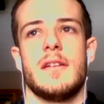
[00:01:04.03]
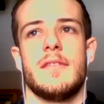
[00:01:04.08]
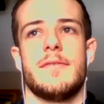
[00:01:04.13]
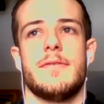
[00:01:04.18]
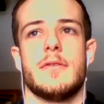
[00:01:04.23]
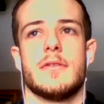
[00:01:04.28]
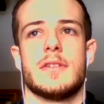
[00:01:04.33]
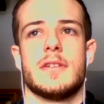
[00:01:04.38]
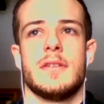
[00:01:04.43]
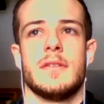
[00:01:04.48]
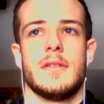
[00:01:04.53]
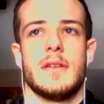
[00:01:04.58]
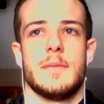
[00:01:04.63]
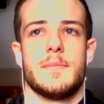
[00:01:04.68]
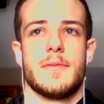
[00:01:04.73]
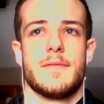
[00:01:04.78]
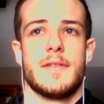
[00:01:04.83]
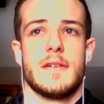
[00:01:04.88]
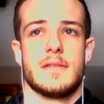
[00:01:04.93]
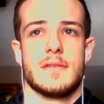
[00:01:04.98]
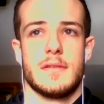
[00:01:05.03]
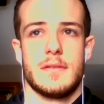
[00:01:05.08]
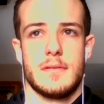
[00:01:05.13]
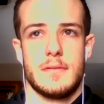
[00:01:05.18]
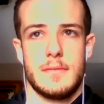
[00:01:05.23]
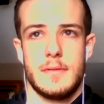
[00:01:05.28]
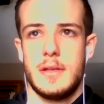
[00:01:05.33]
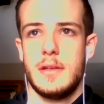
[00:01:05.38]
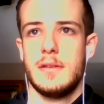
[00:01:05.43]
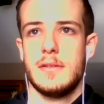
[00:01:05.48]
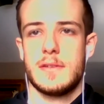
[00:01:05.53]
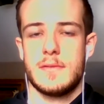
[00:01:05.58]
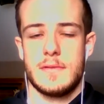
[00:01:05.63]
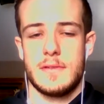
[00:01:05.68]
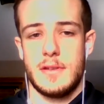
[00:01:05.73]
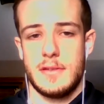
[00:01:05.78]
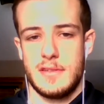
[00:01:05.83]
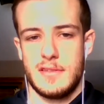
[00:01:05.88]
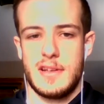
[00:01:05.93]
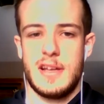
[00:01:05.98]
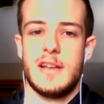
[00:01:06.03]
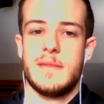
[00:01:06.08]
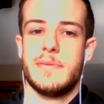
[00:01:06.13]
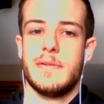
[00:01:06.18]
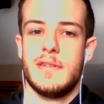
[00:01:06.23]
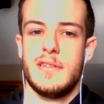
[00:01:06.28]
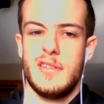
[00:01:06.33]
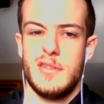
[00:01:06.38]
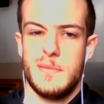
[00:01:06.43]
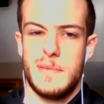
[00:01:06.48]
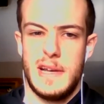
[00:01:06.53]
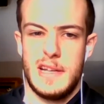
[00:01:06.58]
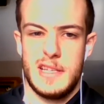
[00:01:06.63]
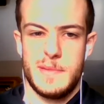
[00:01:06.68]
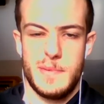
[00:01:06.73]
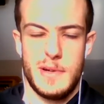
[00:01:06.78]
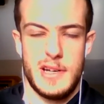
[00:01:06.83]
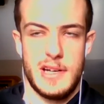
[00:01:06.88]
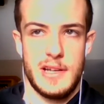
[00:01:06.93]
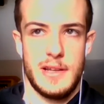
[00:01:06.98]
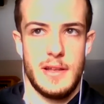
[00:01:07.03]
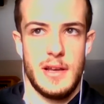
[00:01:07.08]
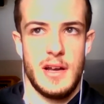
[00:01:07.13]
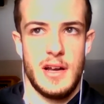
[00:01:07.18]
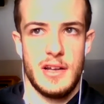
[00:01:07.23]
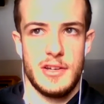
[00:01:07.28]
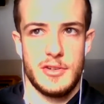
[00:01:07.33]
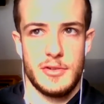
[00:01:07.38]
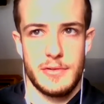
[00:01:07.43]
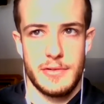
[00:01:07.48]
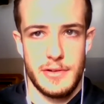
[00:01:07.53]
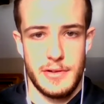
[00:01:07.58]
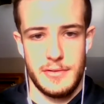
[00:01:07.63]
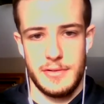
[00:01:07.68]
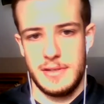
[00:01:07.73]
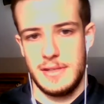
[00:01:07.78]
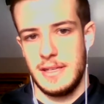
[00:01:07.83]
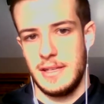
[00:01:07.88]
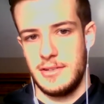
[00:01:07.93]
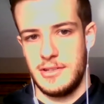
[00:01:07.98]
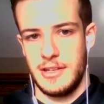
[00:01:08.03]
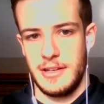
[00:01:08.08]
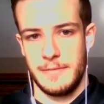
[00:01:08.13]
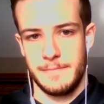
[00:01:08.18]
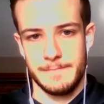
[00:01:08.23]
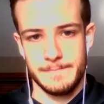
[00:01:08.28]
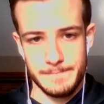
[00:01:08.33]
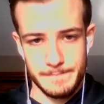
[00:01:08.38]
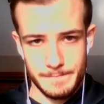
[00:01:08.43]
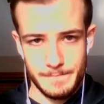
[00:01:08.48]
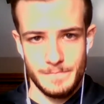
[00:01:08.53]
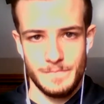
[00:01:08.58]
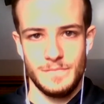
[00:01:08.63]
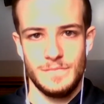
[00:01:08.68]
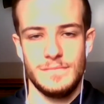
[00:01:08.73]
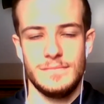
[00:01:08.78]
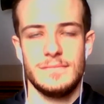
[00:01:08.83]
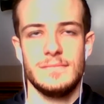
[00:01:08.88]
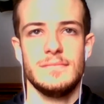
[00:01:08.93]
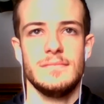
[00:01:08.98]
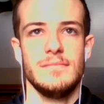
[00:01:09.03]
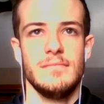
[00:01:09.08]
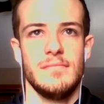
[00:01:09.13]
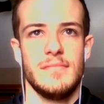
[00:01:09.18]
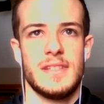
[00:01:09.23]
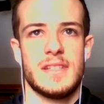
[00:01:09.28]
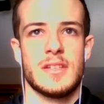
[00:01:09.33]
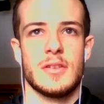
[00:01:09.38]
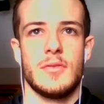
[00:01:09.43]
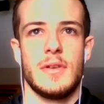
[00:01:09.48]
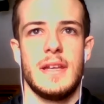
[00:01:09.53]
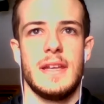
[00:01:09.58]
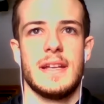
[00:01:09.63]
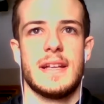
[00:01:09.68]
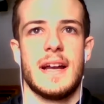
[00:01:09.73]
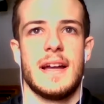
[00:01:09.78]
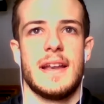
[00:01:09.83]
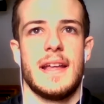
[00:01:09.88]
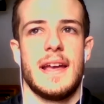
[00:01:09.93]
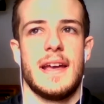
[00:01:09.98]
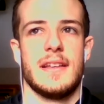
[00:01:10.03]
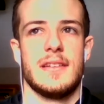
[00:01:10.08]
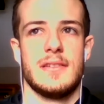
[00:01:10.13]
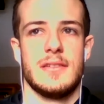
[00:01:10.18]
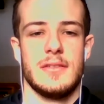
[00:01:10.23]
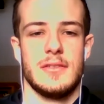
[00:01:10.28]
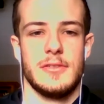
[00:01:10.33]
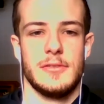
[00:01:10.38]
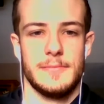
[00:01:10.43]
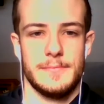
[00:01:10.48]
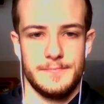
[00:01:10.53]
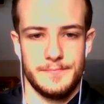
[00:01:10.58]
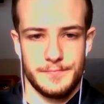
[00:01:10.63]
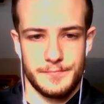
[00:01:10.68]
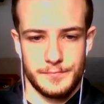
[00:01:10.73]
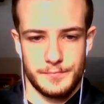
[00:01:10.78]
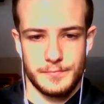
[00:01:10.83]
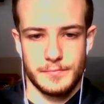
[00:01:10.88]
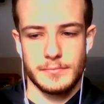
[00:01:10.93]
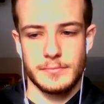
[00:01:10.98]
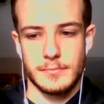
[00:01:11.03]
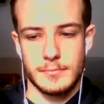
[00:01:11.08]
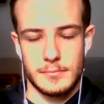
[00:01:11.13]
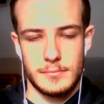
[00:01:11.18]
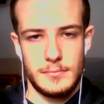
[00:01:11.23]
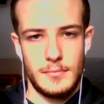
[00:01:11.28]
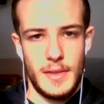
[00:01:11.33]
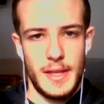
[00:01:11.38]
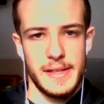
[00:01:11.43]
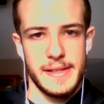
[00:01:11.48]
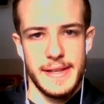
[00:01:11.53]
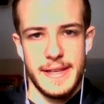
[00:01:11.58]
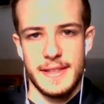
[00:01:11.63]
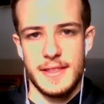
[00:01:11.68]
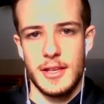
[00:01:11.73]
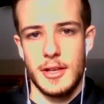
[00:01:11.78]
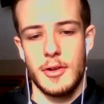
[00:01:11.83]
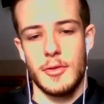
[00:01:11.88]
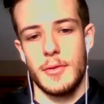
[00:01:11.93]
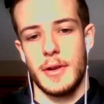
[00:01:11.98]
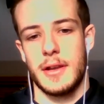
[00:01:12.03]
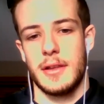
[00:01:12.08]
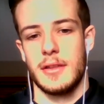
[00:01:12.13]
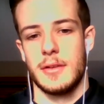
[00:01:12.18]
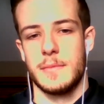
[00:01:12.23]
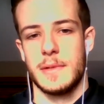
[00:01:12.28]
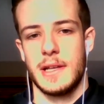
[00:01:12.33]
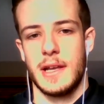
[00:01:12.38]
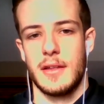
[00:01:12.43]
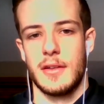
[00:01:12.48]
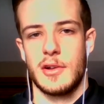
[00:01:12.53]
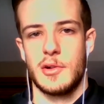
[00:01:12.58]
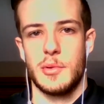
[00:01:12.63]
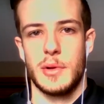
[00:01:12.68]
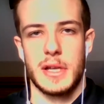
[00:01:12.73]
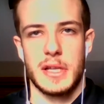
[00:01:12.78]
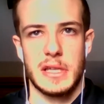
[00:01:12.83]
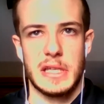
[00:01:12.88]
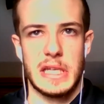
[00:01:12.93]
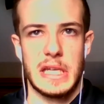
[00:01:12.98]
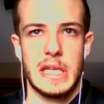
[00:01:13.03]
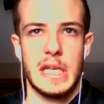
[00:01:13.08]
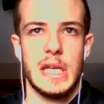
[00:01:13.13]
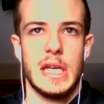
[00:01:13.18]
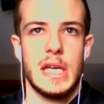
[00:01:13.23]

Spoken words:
unfortunately, Professor Hughes was also kind of put into a bad spot, short-nosed teaching. So he kind of had to get the curriculum together quickly,